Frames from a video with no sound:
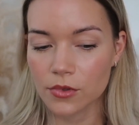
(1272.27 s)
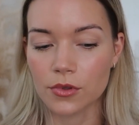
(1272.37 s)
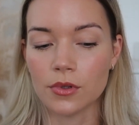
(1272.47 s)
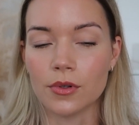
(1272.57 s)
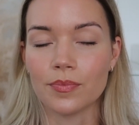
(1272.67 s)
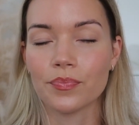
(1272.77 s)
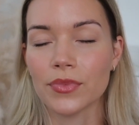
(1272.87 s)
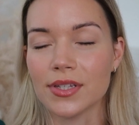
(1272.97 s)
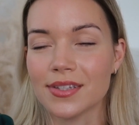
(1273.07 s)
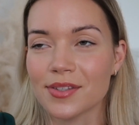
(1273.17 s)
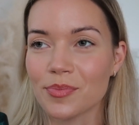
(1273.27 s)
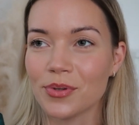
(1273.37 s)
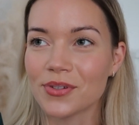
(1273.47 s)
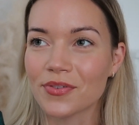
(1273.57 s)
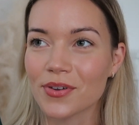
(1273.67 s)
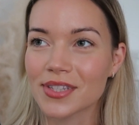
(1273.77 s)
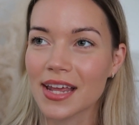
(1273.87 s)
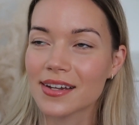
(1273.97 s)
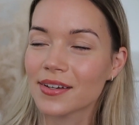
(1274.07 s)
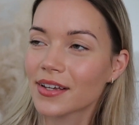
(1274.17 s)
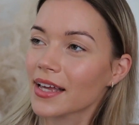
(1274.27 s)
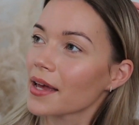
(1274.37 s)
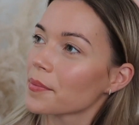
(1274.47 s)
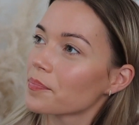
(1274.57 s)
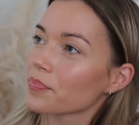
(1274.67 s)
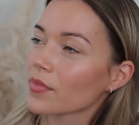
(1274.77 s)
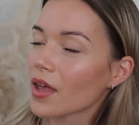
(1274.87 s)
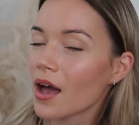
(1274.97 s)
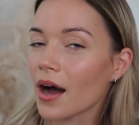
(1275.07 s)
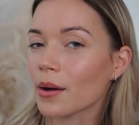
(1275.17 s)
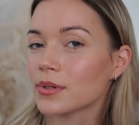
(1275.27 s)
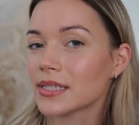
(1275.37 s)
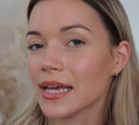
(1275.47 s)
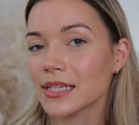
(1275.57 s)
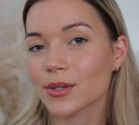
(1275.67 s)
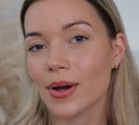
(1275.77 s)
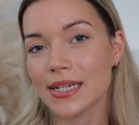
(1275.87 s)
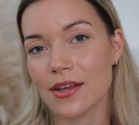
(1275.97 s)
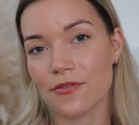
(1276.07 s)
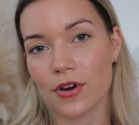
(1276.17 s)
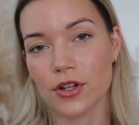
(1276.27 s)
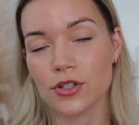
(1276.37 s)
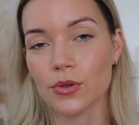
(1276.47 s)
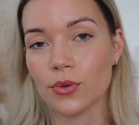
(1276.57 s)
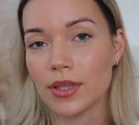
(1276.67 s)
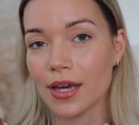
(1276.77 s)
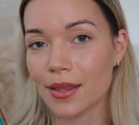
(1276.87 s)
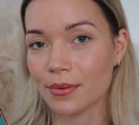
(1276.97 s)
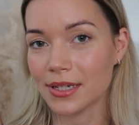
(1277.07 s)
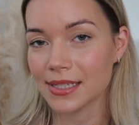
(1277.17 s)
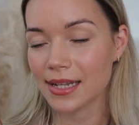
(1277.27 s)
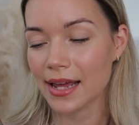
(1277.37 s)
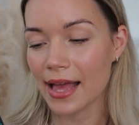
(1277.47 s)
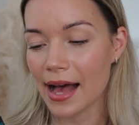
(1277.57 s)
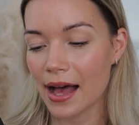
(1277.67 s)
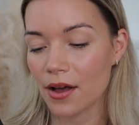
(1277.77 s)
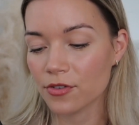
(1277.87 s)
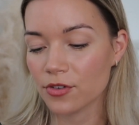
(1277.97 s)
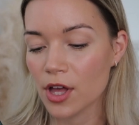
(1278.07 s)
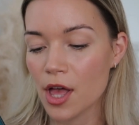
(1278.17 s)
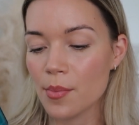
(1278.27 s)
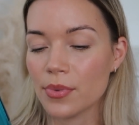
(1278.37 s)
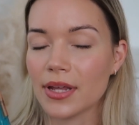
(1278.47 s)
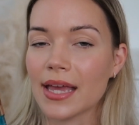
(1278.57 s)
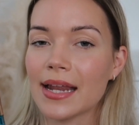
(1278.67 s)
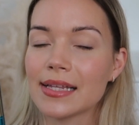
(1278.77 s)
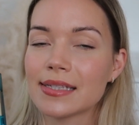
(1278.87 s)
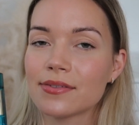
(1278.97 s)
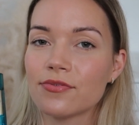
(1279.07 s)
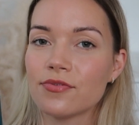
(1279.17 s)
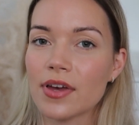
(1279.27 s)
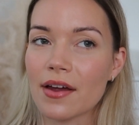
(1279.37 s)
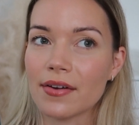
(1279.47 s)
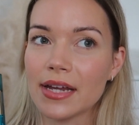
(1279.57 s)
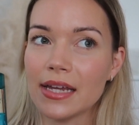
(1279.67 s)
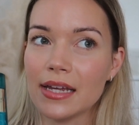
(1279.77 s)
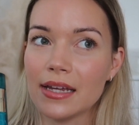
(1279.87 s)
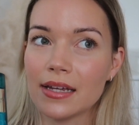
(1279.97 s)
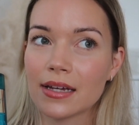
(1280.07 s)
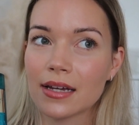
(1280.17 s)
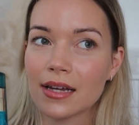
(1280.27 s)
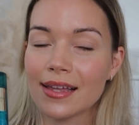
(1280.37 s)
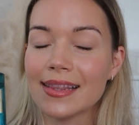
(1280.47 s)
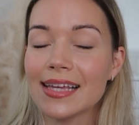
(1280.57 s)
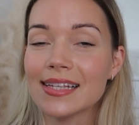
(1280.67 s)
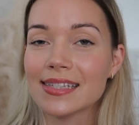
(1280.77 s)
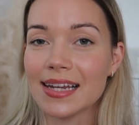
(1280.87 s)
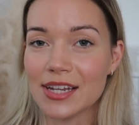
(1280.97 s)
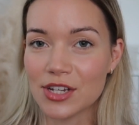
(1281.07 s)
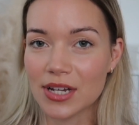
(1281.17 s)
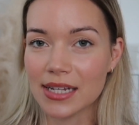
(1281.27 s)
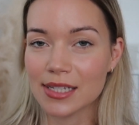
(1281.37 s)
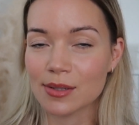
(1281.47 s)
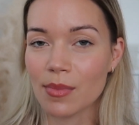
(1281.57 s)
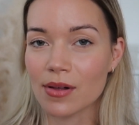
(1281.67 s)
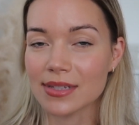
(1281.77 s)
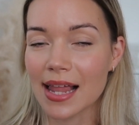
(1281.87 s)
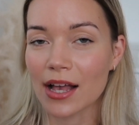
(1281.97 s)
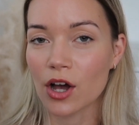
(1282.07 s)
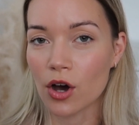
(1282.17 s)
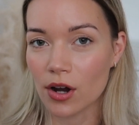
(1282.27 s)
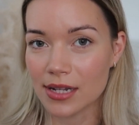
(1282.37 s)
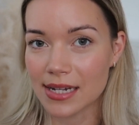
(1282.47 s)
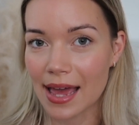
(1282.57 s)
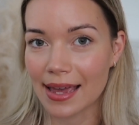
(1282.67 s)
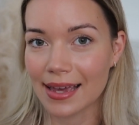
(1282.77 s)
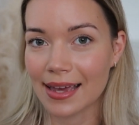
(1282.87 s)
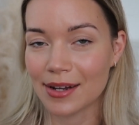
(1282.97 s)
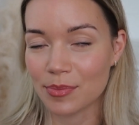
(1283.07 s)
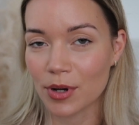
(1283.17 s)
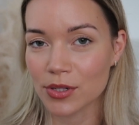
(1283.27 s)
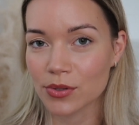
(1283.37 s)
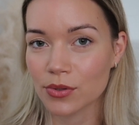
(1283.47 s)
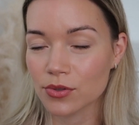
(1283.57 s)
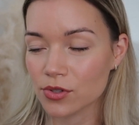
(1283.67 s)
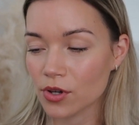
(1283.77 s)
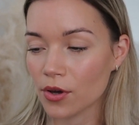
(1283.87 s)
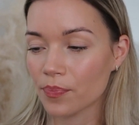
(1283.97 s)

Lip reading: oh, this is a beautiful scent. Okay, I would say it's quite different to all the other ones that I have, but again, it's very, this literally smells like a holiday in a bottle. So